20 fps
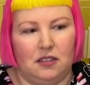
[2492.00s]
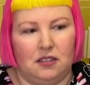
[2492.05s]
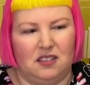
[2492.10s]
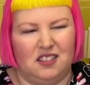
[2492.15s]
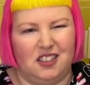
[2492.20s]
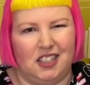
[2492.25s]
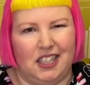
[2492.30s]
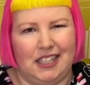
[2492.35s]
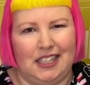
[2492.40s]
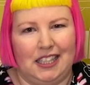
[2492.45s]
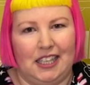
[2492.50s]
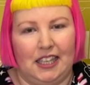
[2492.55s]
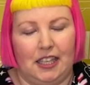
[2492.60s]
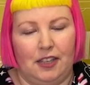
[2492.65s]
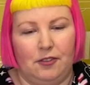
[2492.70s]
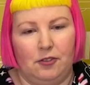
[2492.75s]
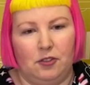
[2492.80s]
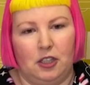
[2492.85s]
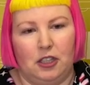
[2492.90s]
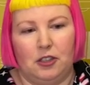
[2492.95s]
like, yeah,
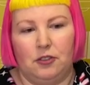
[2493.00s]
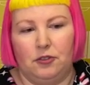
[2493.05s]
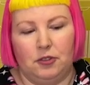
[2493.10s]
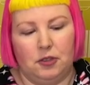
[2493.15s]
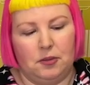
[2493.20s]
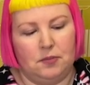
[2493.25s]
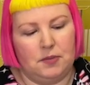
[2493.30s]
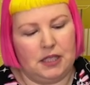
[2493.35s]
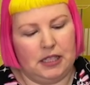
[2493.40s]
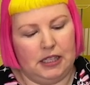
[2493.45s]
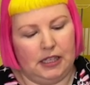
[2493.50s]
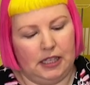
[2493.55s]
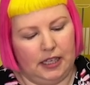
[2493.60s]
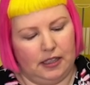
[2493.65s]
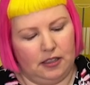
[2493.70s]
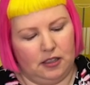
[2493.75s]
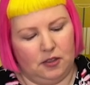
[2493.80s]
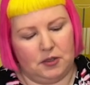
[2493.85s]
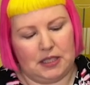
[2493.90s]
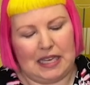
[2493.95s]
they feel kind of flimsy
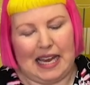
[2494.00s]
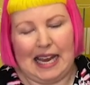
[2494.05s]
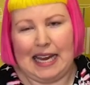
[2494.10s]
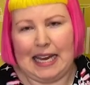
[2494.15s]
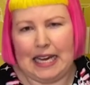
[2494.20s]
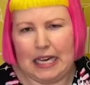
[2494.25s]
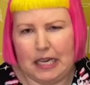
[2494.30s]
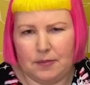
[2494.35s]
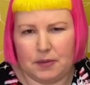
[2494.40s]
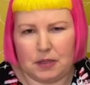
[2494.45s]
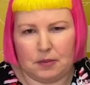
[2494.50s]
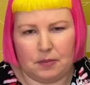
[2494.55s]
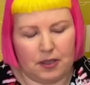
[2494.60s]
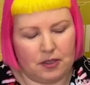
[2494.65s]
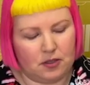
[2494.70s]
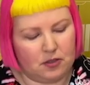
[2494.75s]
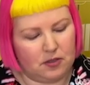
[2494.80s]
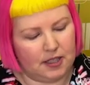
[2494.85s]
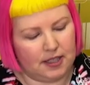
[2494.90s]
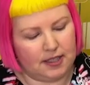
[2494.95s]
and there was heaps of
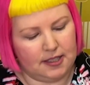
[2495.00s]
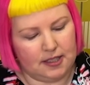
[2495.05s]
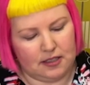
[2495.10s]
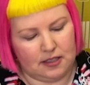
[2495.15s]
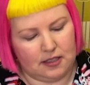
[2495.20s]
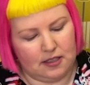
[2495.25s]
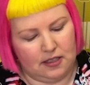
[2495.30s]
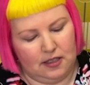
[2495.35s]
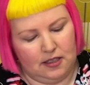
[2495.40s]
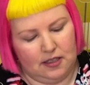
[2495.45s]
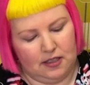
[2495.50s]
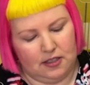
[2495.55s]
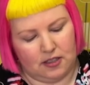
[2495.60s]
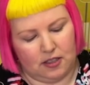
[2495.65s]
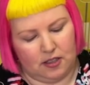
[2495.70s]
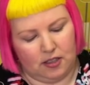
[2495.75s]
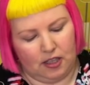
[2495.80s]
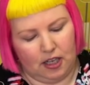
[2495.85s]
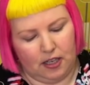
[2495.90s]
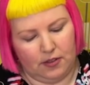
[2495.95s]
puzzle dust.
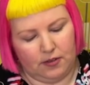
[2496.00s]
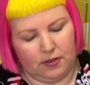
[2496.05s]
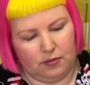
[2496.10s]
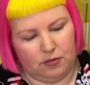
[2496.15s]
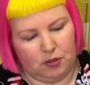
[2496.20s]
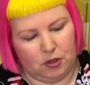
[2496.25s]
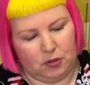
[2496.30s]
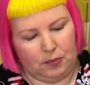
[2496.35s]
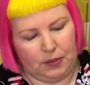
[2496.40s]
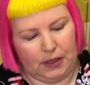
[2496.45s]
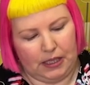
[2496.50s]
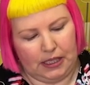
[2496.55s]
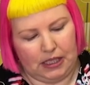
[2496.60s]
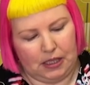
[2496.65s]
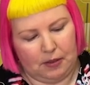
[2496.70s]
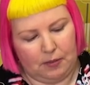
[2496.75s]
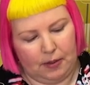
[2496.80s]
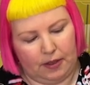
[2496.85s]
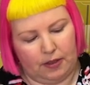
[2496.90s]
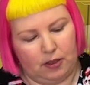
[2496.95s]
So kind of a real
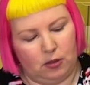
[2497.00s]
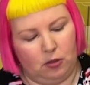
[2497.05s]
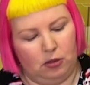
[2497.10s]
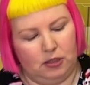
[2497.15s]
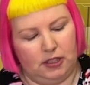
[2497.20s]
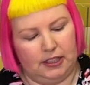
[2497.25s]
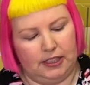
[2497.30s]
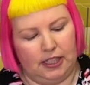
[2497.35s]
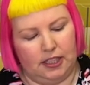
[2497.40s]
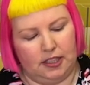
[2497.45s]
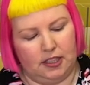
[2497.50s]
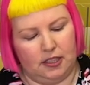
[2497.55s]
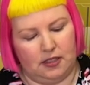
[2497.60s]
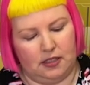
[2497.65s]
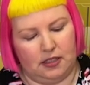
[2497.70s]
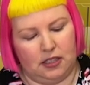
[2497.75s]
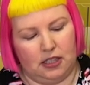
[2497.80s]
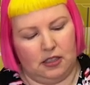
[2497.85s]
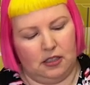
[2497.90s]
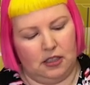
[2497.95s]
pity about the quality. I
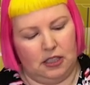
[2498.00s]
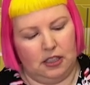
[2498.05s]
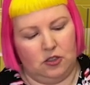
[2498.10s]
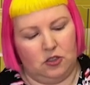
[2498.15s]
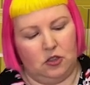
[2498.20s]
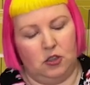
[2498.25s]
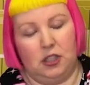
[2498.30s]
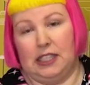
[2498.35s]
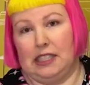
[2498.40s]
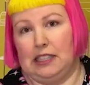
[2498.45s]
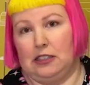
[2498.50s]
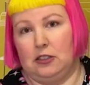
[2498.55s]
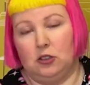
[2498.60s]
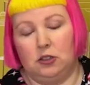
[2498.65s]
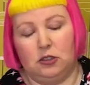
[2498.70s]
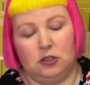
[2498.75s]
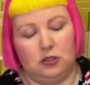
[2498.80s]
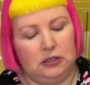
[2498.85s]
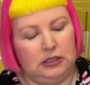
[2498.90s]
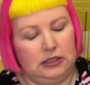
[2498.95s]
just didn't enjoy it at
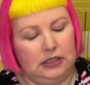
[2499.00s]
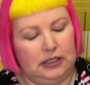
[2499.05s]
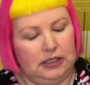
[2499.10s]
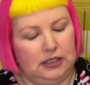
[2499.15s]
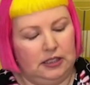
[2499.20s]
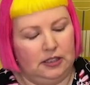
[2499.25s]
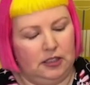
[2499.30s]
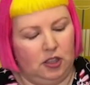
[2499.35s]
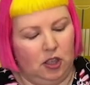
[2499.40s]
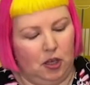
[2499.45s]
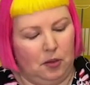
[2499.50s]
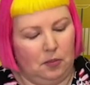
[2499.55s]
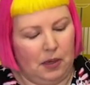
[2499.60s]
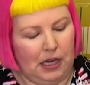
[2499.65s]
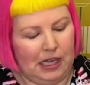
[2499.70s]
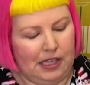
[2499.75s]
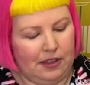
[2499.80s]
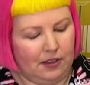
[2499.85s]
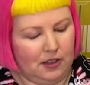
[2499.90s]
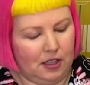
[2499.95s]
all not
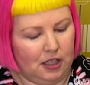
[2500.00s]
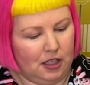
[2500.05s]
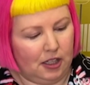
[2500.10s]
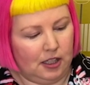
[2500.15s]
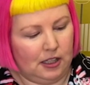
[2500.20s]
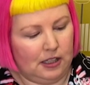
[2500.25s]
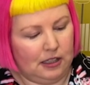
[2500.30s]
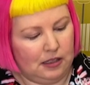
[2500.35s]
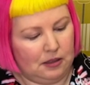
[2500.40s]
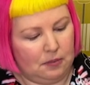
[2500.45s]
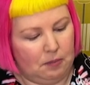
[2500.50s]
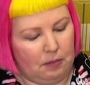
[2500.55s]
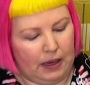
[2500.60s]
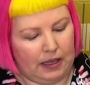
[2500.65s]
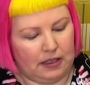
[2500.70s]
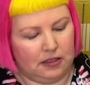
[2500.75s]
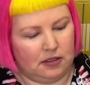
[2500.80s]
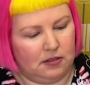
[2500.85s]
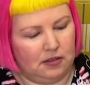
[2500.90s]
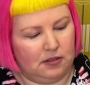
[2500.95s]
my thing.
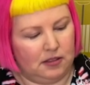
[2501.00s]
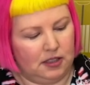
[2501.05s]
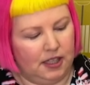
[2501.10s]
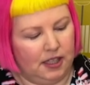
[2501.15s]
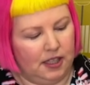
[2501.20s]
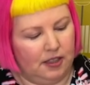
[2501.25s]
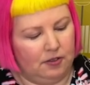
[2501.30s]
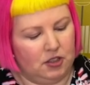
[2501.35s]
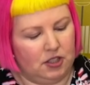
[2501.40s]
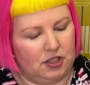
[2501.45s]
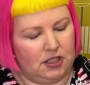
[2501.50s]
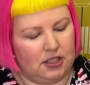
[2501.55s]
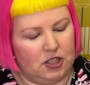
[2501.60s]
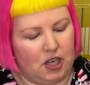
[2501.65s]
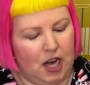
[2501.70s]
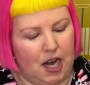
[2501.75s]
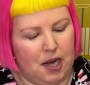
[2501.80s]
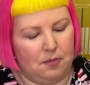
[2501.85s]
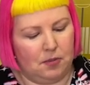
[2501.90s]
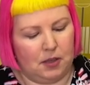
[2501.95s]
But yeah, which is a
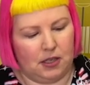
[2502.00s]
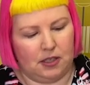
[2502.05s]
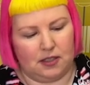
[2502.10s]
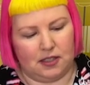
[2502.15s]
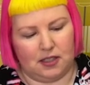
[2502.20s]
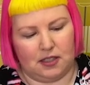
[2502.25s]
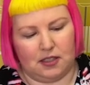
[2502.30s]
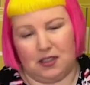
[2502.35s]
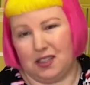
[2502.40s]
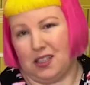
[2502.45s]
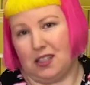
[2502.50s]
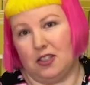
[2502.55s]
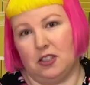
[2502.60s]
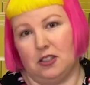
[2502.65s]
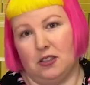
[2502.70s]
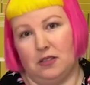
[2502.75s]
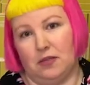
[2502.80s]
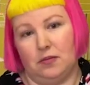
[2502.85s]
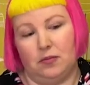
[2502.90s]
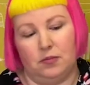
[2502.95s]
shame because it's such
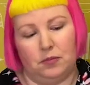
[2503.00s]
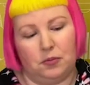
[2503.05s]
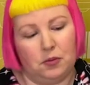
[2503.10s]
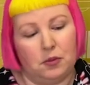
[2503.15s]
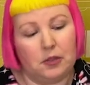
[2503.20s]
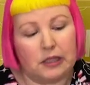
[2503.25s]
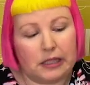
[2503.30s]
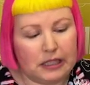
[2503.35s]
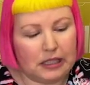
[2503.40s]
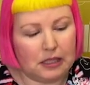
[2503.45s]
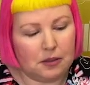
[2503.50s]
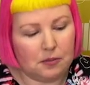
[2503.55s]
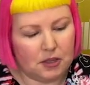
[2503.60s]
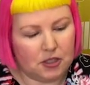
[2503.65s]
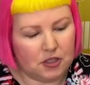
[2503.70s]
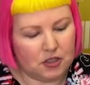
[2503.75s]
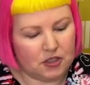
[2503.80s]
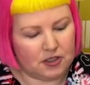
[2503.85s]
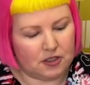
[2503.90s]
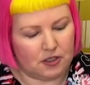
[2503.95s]
a pretty
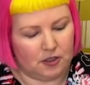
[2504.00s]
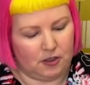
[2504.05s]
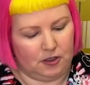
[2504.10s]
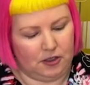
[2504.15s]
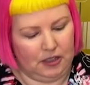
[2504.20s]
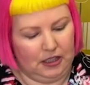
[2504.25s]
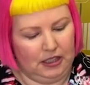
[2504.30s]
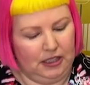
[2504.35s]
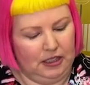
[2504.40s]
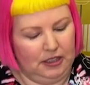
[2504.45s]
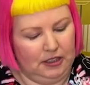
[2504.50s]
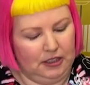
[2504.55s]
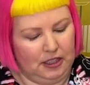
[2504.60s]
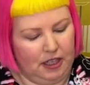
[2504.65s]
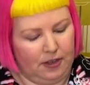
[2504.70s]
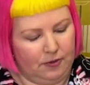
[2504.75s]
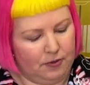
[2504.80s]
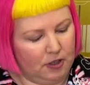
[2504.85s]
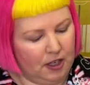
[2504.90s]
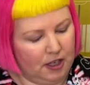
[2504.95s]
image. So
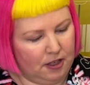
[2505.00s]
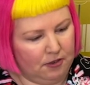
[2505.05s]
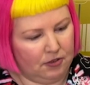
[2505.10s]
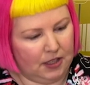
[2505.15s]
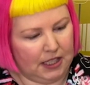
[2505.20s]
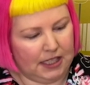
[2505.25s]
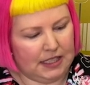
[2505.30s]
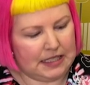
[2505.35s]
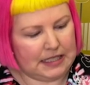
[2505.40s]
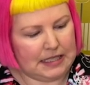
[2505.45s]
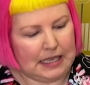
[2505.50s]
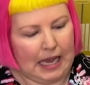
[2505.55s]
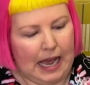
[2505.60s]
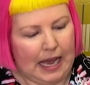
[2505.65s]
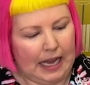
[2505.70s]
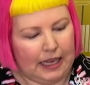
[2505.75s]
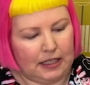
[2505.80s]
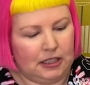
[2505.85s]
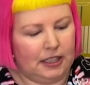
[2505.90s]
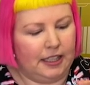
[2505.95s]
yeah, I feel kind of like
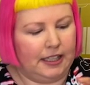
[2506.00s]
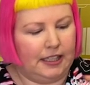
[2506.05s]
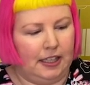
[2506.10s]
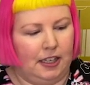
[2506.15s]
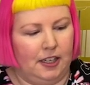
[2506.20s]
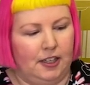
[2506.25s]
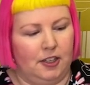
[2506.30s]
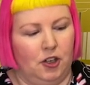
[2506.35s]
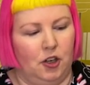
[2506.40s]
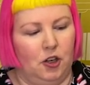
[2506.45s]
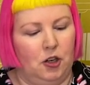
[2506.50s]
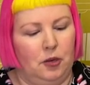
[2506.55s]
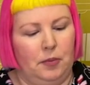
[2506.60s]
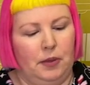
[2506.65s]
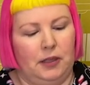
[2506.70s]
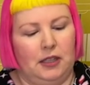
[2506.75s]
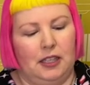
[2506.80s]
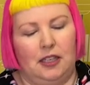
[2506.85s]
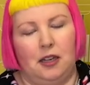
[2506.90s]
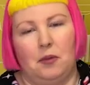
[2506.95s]
sad letting it go.
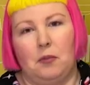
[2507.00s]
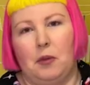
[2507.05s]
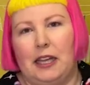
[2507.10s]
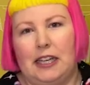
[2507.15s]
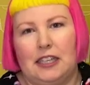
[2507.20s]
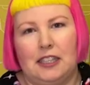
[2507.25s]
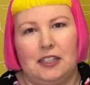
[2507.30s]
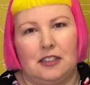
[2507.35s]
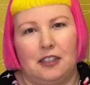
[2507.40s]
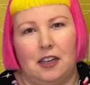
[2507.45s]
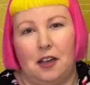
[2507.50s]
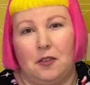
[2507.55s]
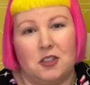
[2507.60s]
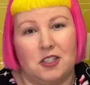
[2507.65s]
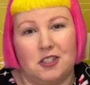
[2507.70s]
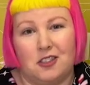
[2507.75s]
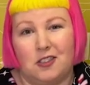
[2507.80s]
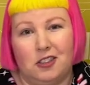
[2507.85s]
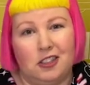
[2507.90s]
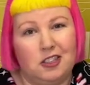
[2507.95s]
But then I'm like, I'm
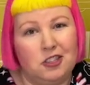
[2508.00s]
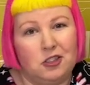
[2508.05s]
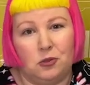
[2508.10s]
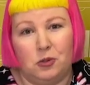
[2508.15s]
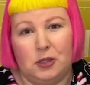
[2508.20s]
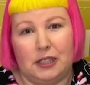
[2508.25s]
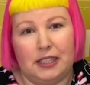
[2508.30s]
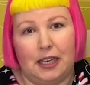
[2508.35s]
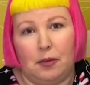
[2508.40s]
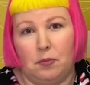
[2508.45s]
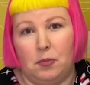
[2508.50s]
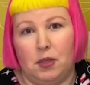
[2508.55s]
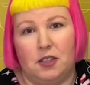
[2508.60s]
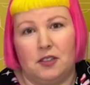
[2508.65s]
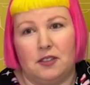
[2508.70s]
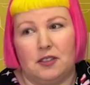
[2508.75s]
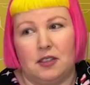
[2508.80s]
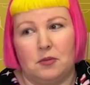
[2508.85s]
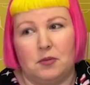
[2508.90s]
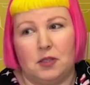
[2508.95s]
just not going to do it again
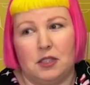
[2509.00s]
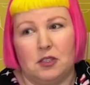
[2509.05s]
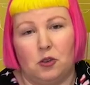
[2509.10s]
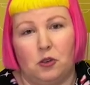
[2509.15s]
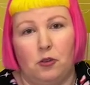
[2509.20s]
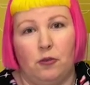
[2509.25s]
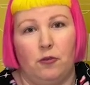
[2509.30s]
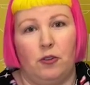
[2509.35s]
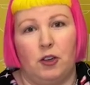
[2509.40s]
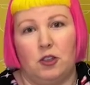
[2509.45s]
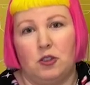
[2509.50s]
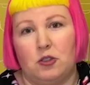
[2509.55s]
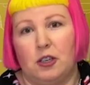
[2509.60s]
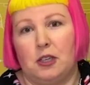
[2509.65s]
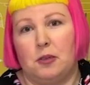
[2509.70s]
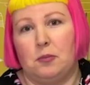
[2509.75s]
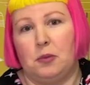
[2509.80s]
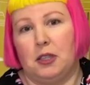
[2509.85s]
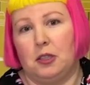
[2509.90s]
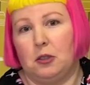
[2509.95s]
because I was so
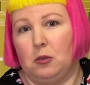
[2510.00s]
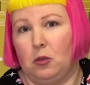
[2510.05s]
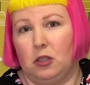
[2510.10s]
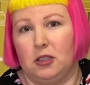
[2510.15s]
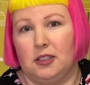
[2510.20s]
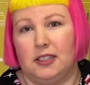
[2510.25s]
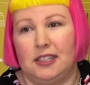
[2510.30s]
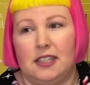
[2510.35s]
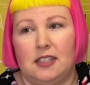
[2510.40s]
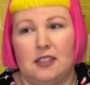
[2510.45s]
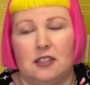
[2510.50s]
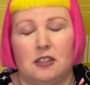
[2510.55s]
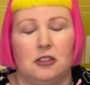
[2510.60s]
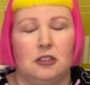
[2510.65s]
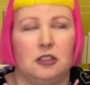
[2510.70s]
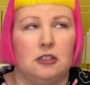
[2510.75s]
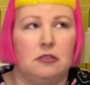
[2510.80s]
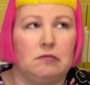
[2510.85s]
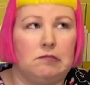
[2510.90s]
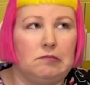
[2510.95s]
frustrated by the quality.
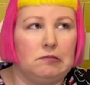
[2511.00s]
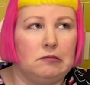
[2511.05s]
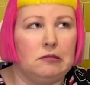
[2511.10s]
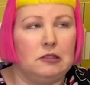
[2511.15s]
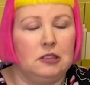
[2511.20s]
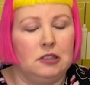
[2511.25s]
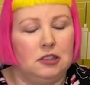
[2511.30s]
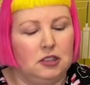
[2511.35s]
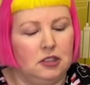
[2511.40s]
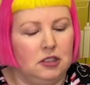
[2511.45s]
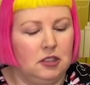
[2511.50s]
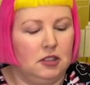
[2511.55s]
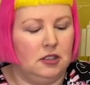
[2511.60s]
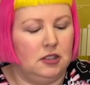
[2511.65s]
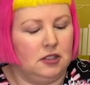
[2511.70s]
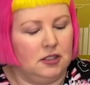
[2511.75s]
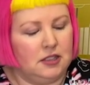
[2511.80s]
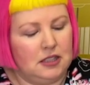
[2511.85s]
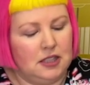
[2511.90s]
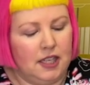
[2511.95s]
So
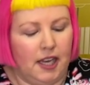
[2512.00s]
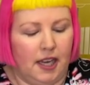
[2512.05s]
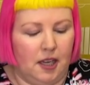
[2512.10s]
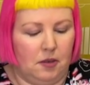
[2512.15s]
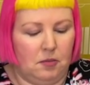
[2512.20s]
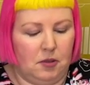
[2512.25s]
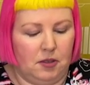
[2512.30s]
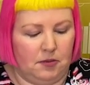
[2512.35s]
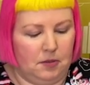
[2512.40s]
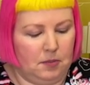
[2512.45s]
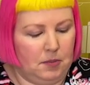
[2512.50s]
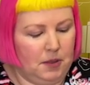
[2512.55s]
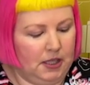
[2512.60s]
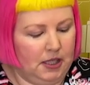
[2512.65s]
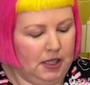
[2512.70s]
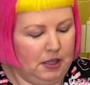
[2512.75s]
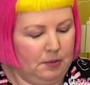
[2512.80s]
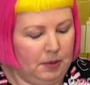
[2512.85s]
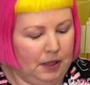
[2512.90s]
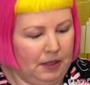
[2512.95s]
yeah, a bit of a
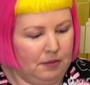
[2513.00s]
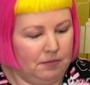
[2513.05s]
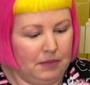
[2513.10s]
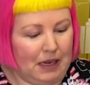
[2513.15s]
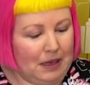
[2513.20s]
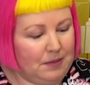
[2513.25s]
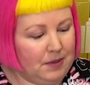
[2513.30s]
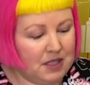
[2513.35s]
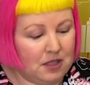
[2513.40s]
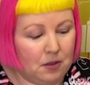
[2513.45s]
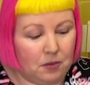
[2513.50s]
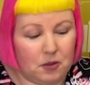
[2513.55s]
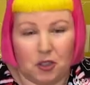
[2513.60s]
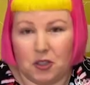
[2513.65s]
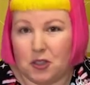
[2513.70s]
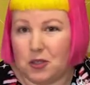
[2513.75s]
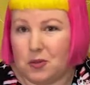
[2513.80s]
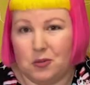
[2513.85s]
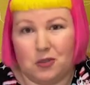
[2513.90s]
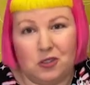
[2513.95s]
pity, but maybe someone
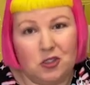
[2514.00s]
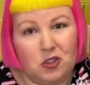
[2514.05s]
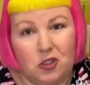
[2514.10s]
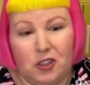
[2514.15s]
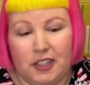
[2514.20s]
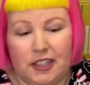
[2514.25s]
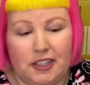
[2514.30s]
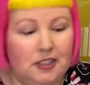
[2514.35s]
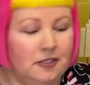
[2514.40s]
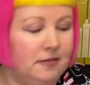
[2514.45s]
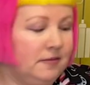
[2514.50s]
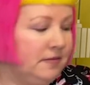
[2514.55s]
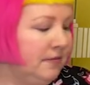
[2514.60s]
else will enjoy it.